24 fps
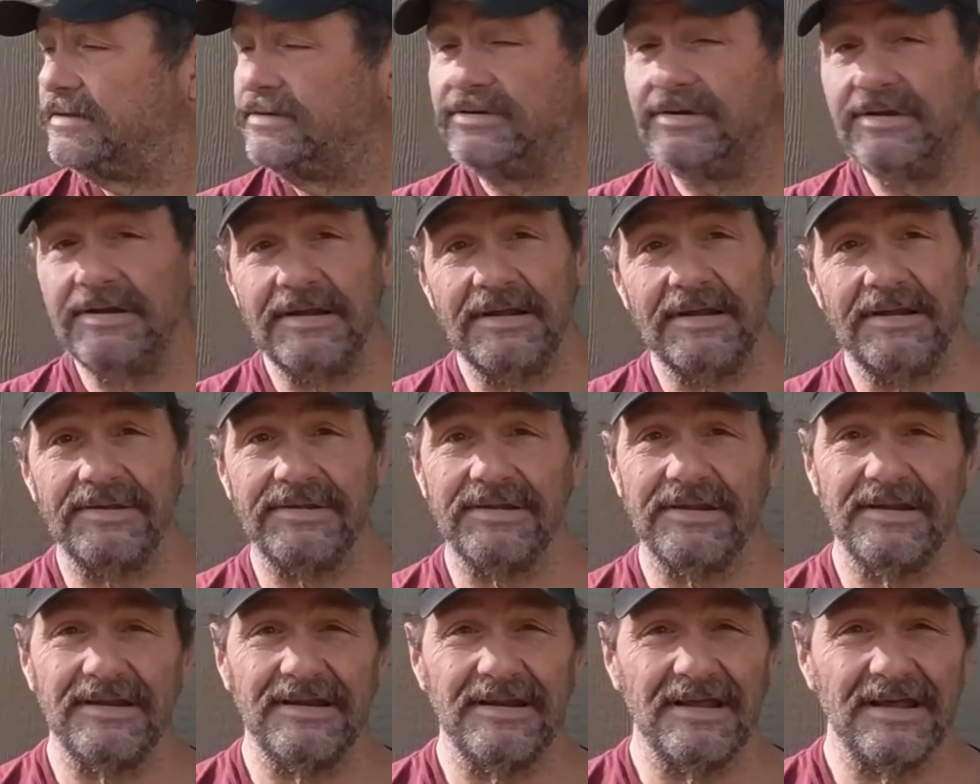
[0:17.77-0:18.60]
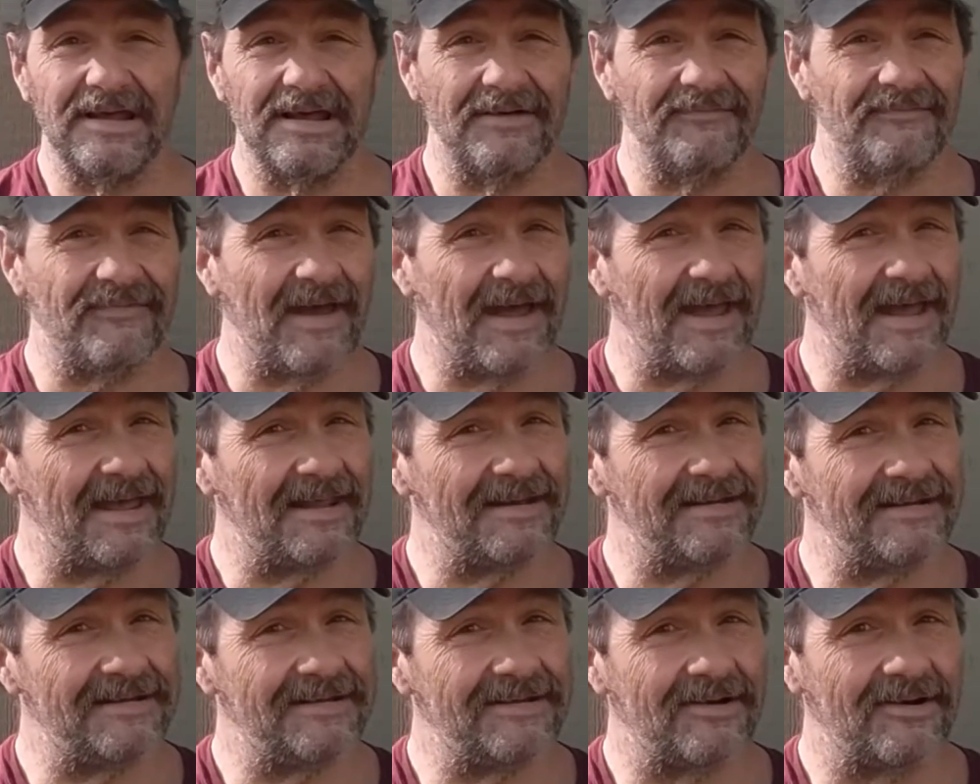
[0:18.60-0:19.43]
Just enough I had
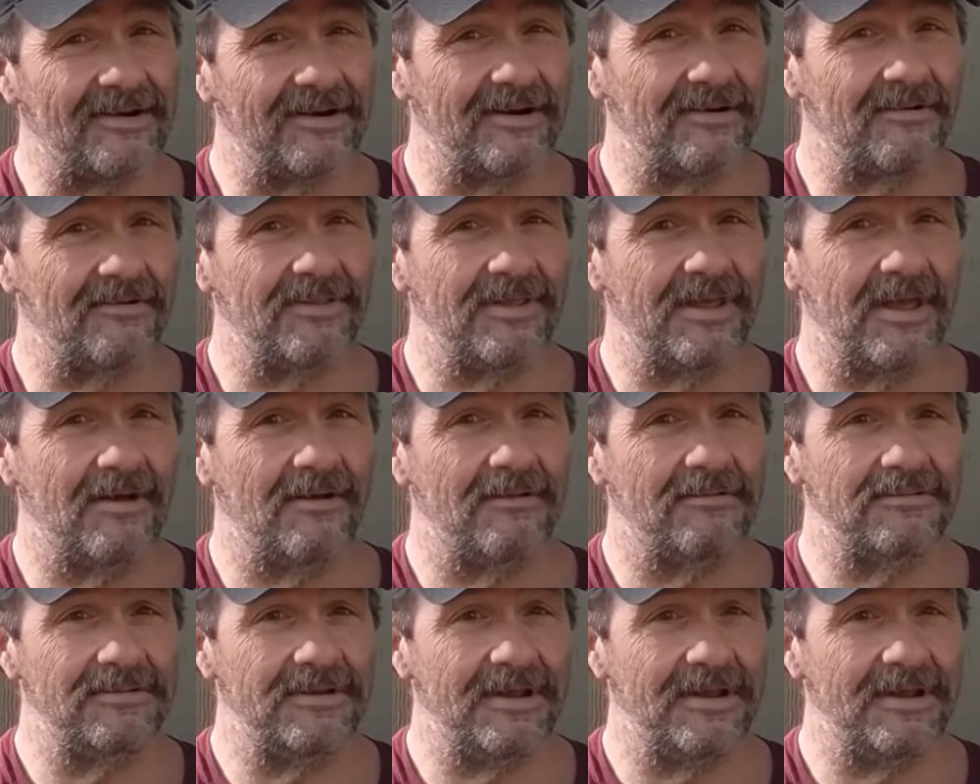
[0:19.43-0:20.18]
to turn on the old